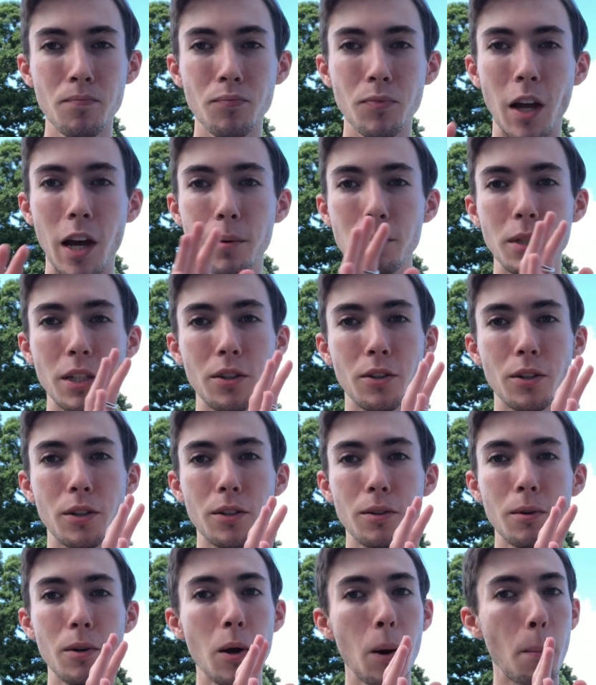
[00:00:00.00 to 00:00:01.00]
I'm
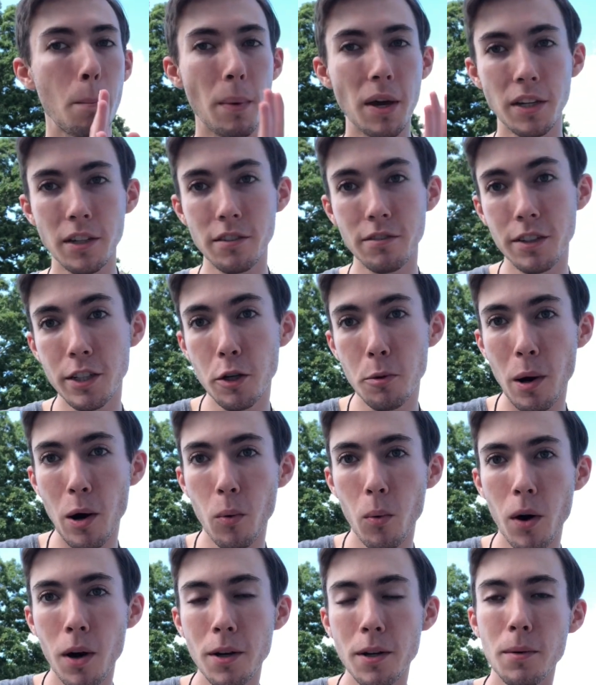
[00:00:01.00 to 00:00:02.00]
either making a video
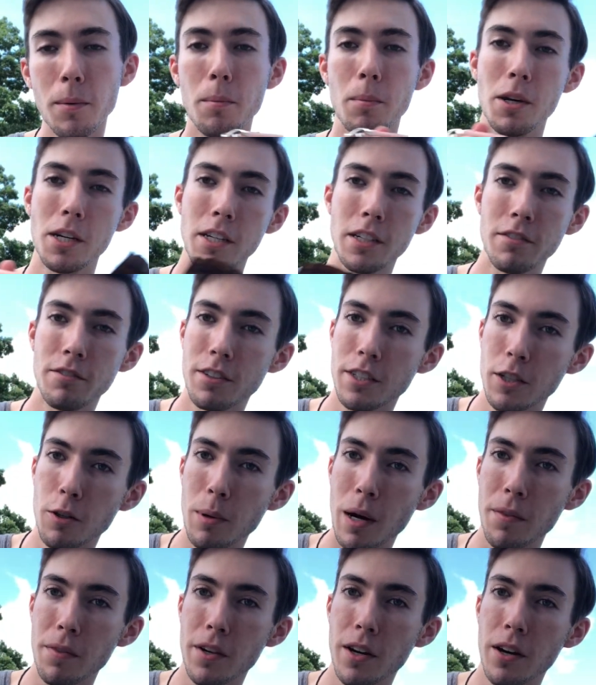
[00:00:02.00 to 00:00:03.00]
about one, making a video
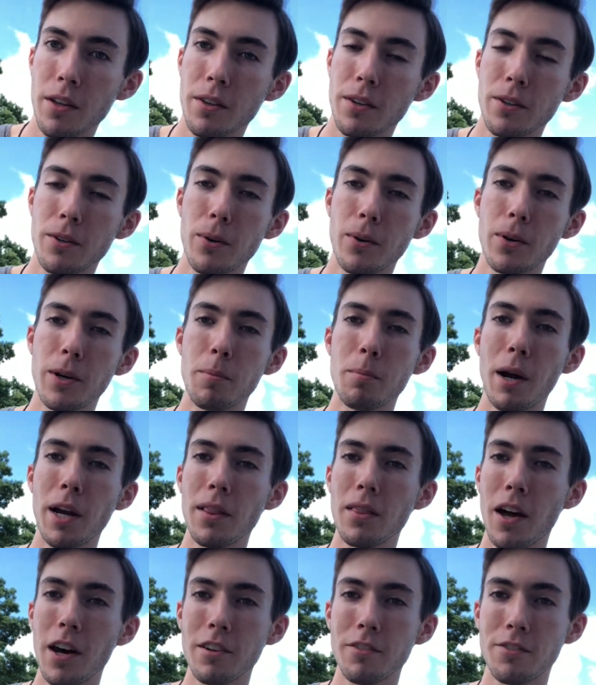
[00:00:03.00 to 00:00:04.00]
about the other, or in my
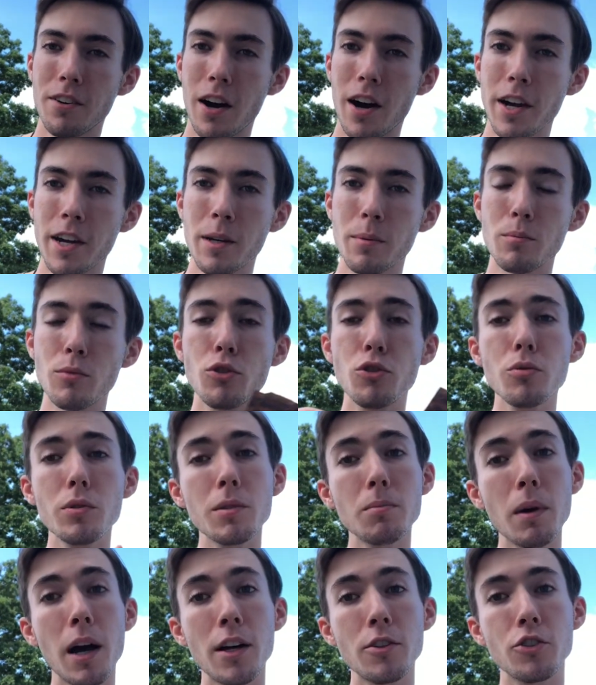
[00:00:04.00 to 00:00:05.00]
life I am
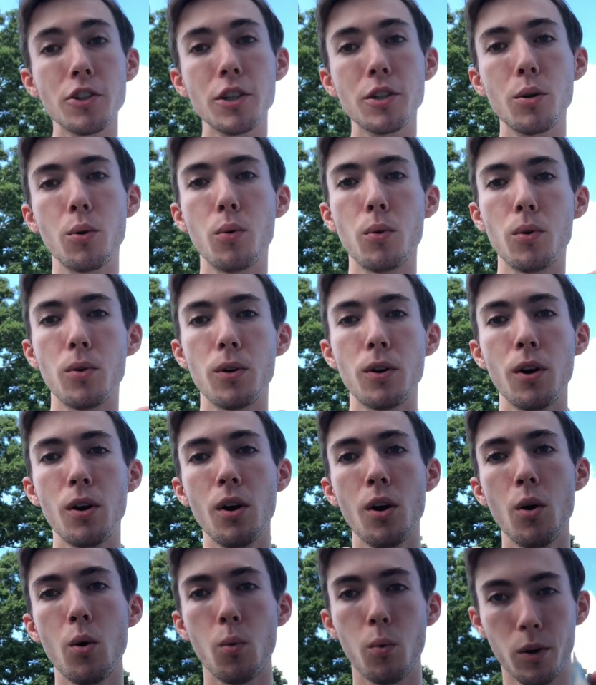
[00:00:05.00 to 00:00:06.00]
doing magic or
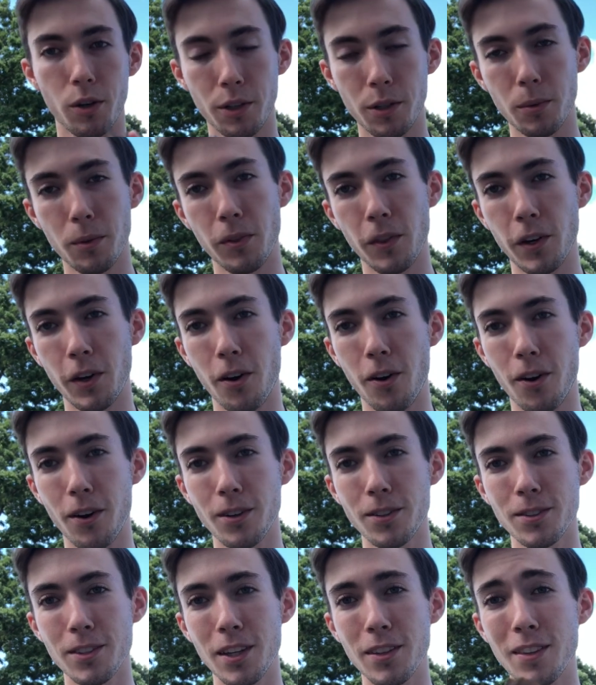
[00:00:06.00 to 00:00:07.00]
working with the
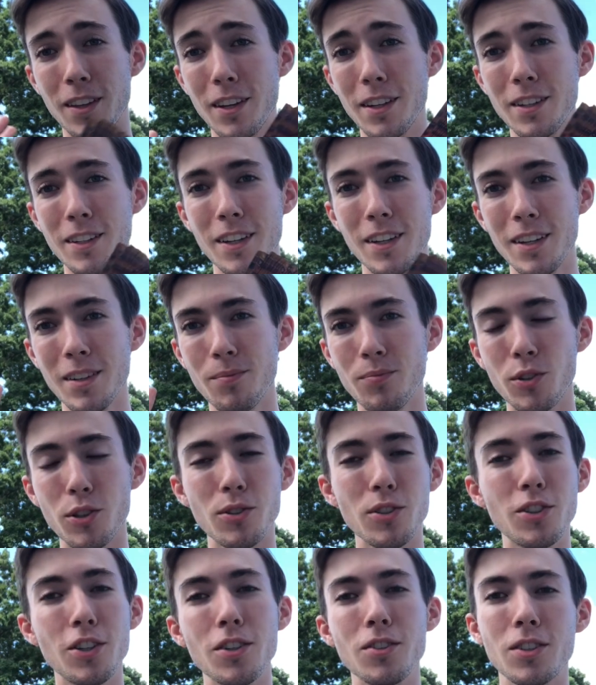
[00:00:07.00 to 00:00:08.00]
cards, and
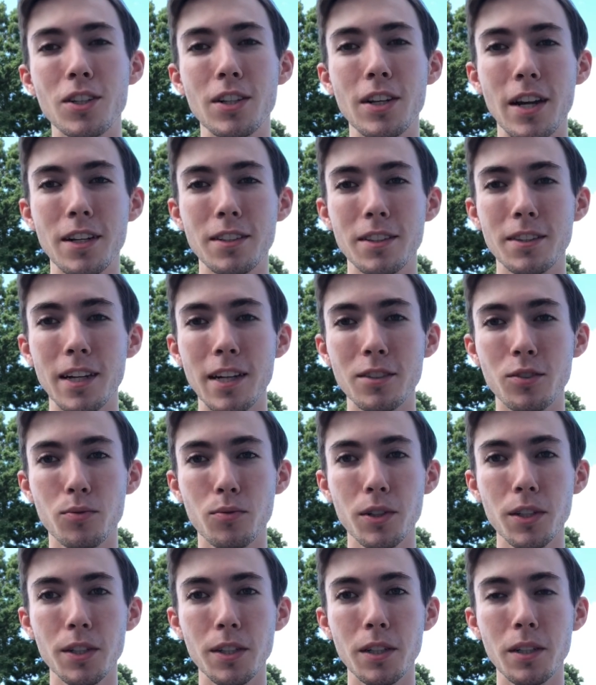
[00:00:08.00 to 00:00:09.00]
there's a disconnect, and that's
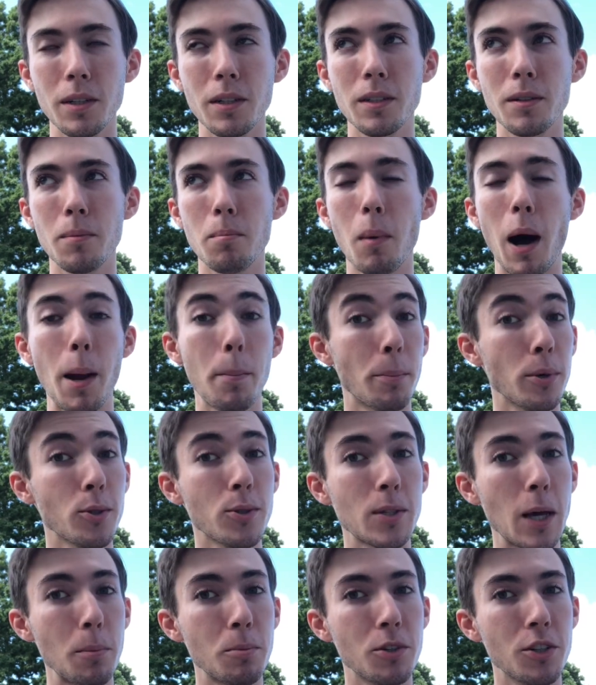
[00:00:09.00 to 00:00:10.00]
really my
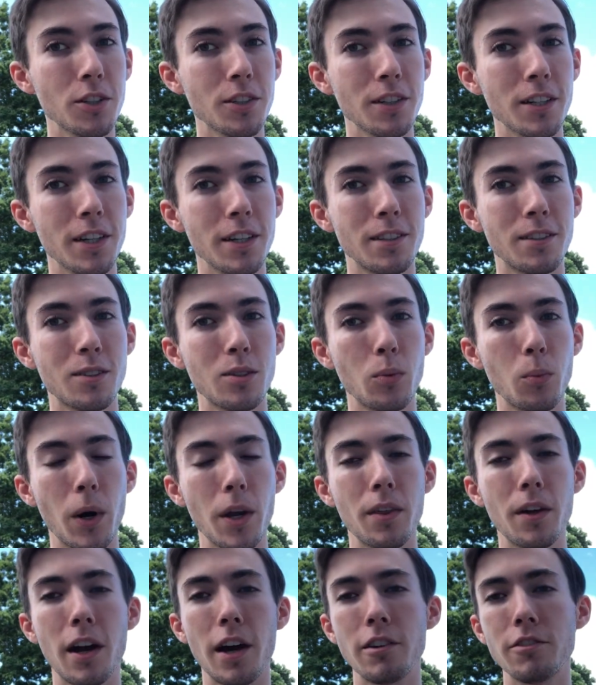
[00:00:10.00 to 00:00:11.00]
perception. It's the
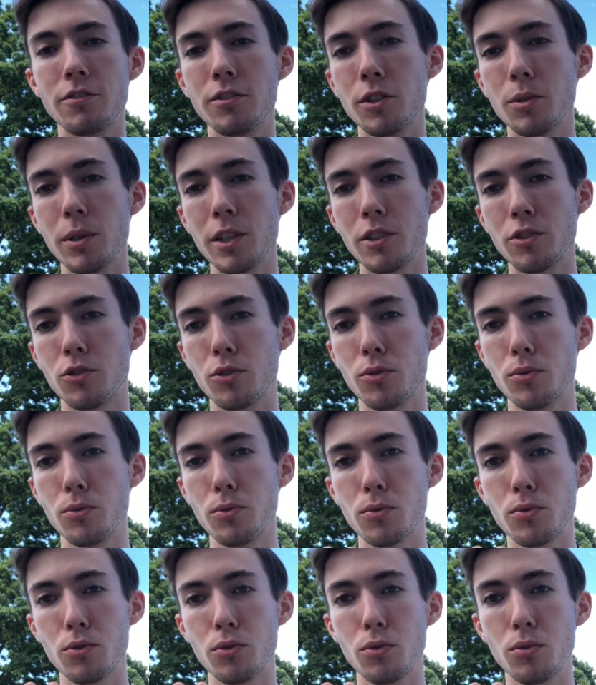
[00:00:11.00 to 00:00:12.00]
way that I view it and
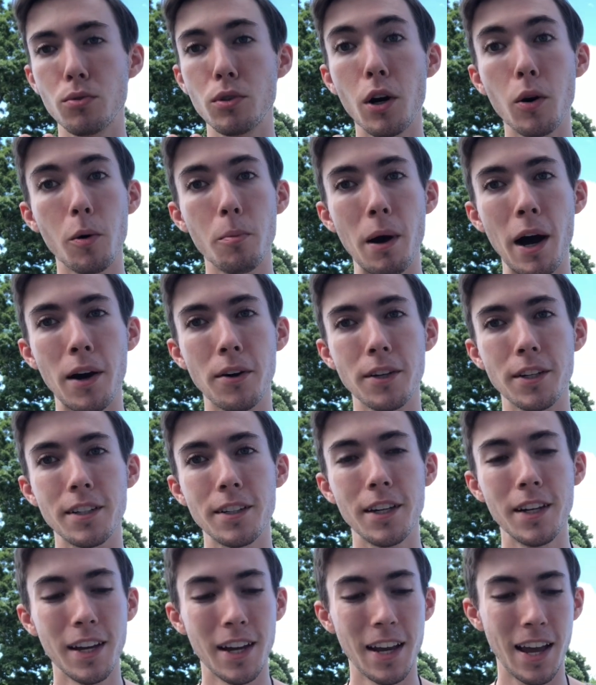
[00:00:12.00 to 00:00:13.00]
choose to go about it.
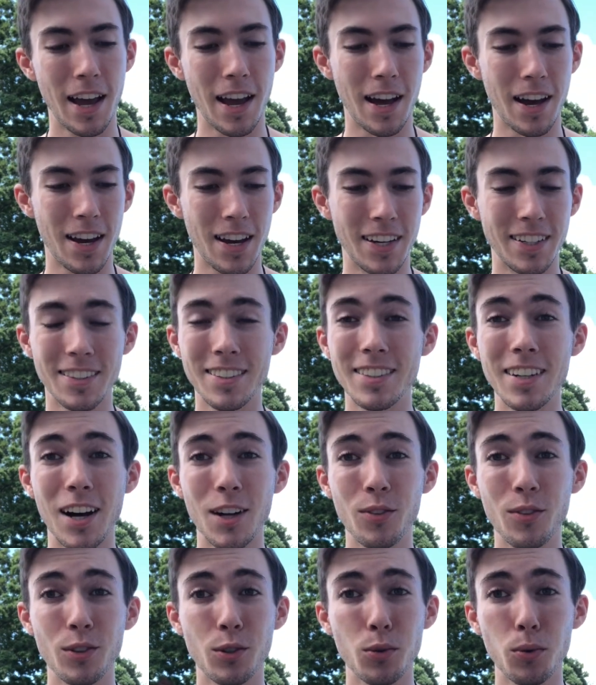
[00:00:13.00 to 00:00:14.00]
It's
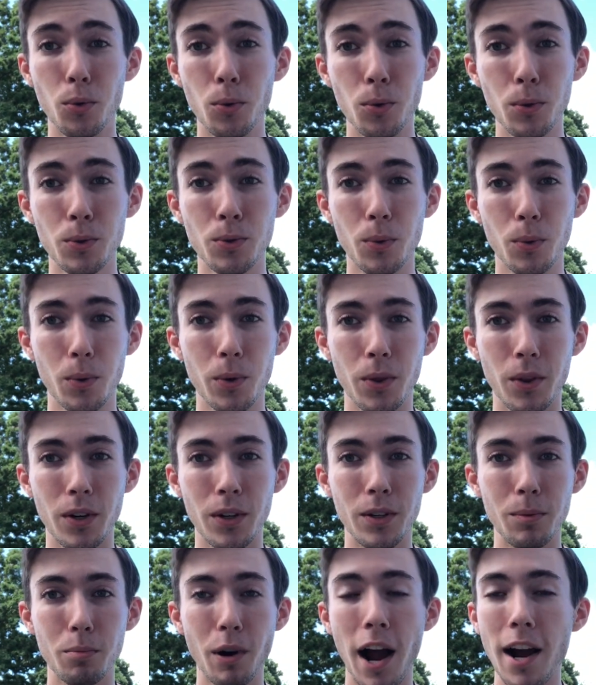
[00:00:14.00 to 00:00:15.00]
not the tools or
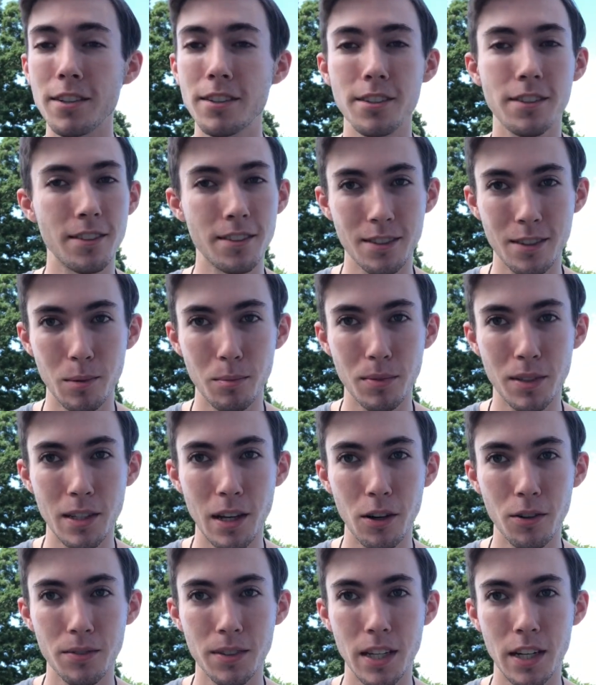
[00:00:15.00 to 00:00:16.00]
the practices
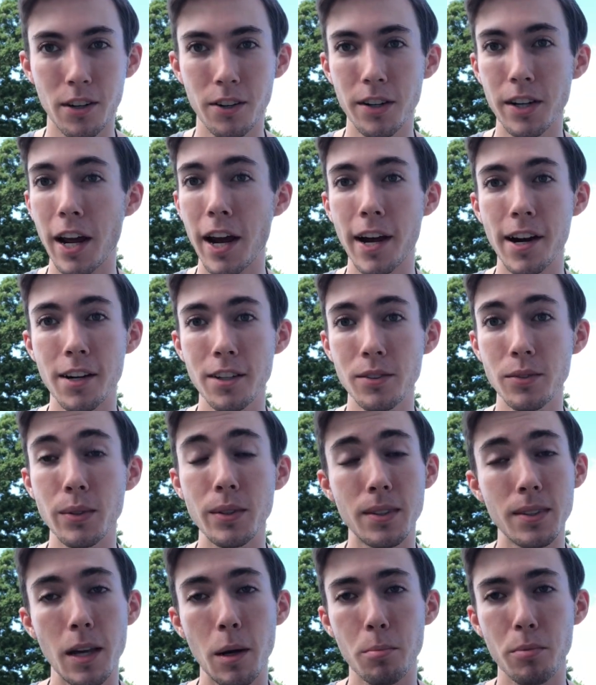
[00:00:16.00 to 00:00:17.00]
themselves that are inherently
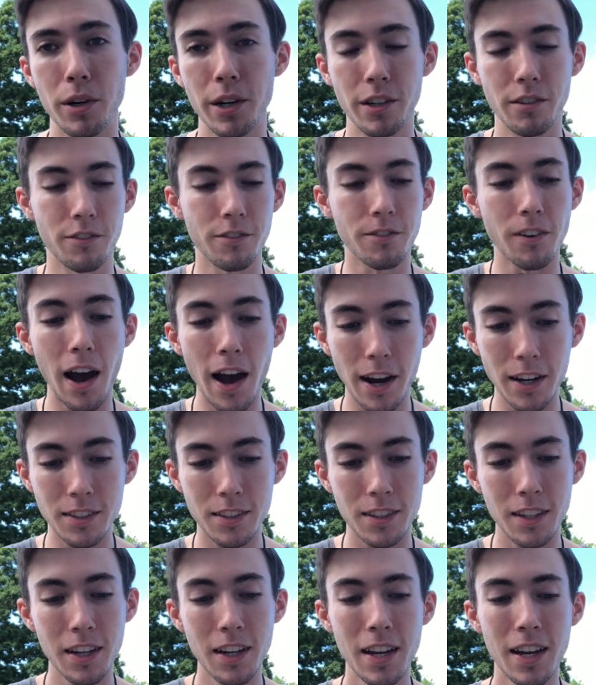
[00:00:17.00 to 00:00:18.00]
separate. In
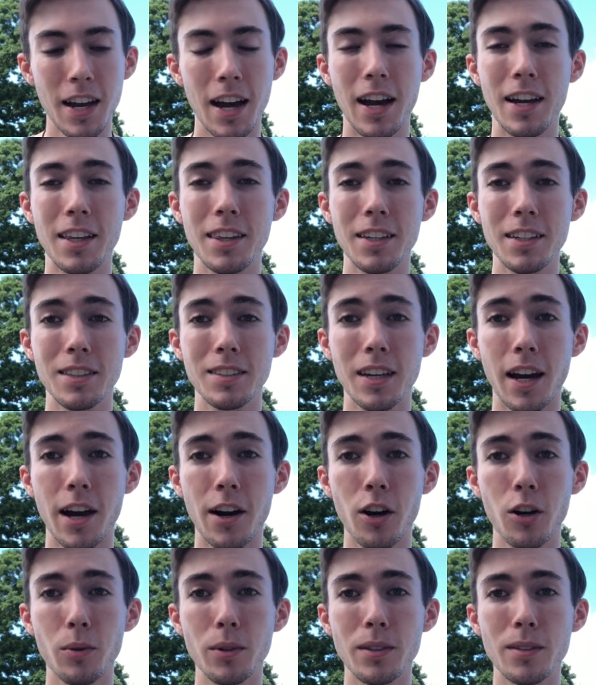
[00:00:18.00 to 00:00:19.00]
fact, I think
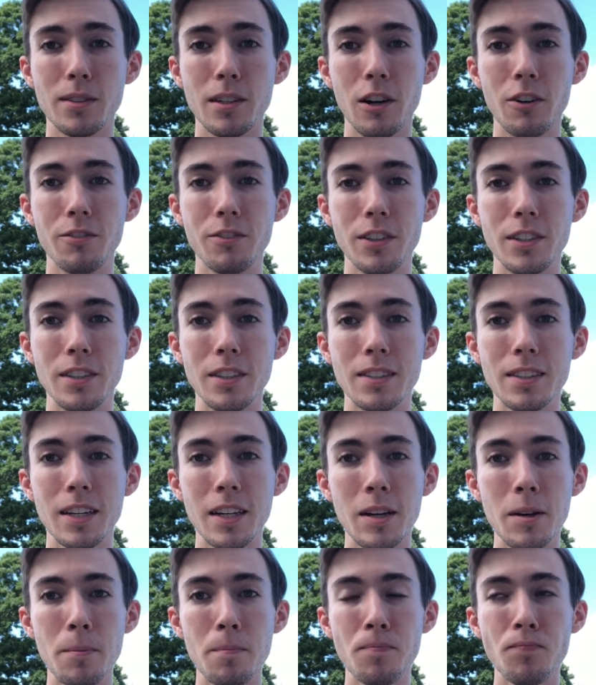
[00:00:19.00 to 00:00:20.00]
tarot itself is
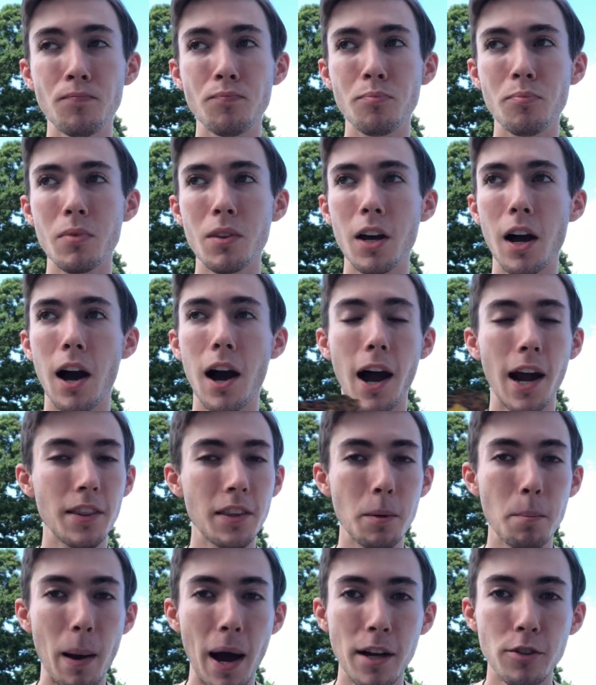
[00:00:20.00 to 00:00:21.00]
a
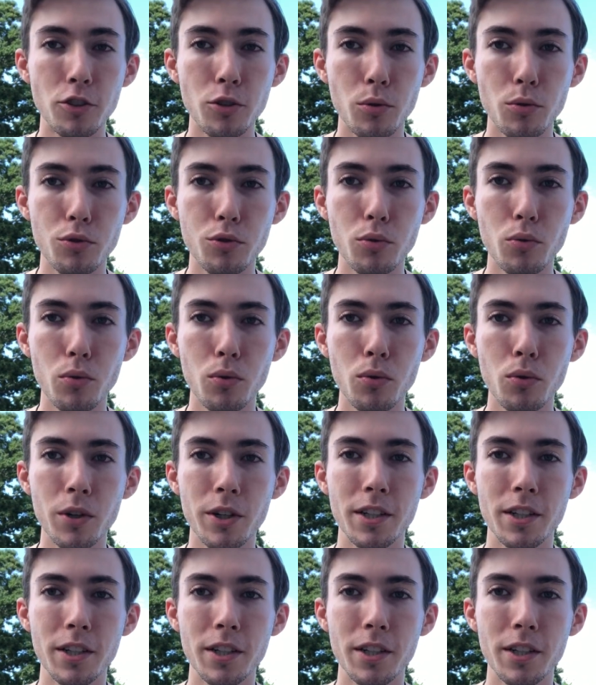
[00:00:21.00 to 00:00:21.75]
highly magical tool.